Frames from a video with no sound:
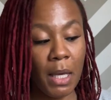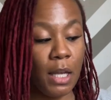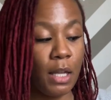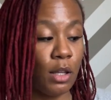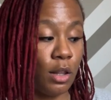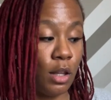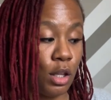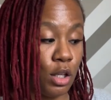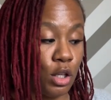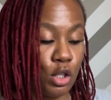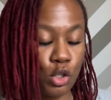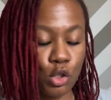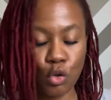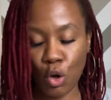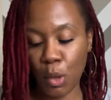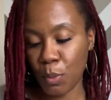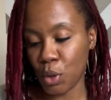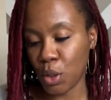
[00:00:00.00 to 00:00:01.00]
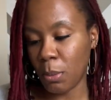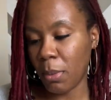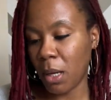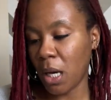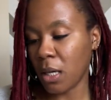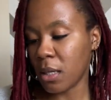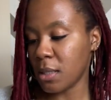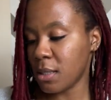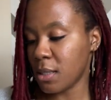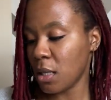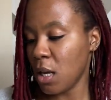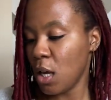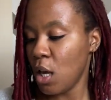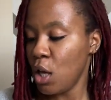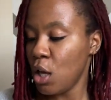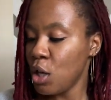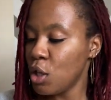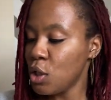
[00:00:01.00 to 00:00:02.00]
in the description box.
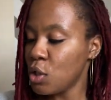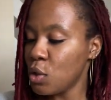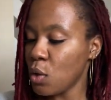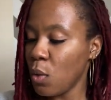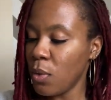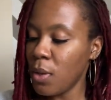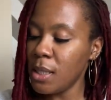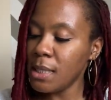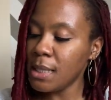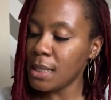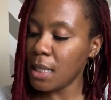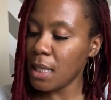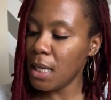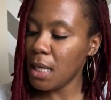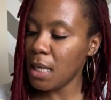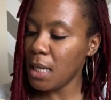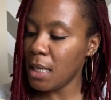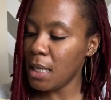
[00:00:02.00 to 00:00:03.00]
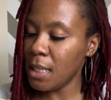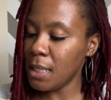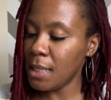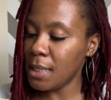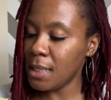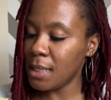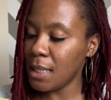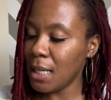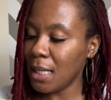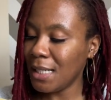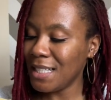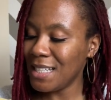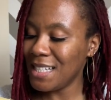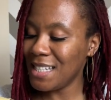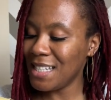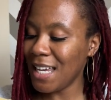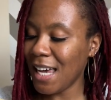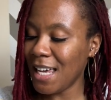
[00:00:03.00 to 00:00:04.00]
So this is
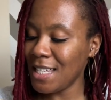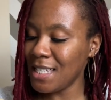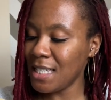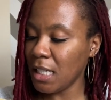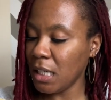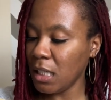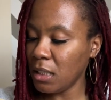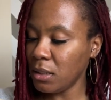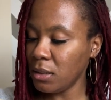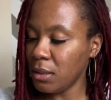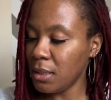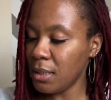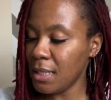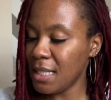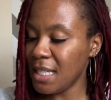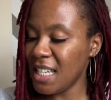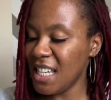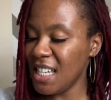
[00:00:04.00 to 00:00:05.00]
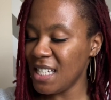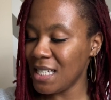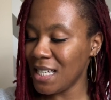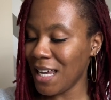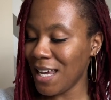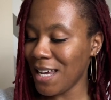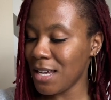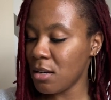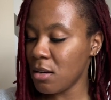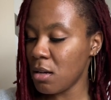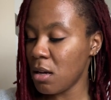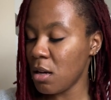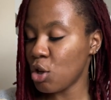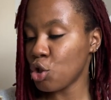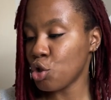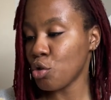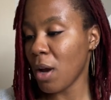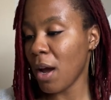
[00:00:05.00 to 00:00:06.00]
Tesan
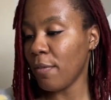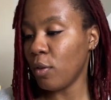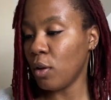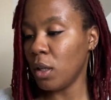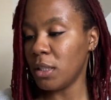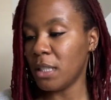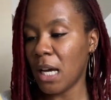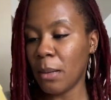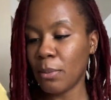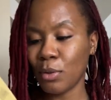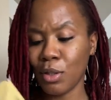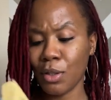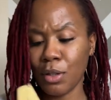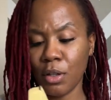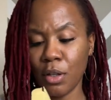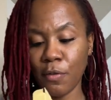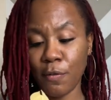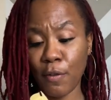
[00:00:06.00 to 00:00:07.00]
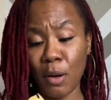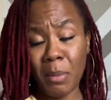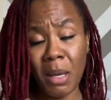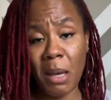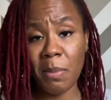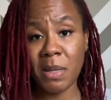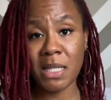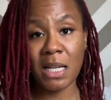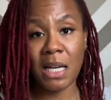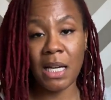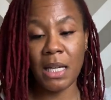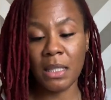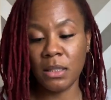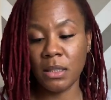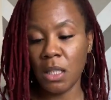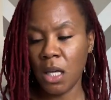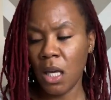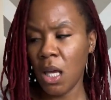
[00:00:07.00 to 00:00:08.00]
travel adapter from Amazon.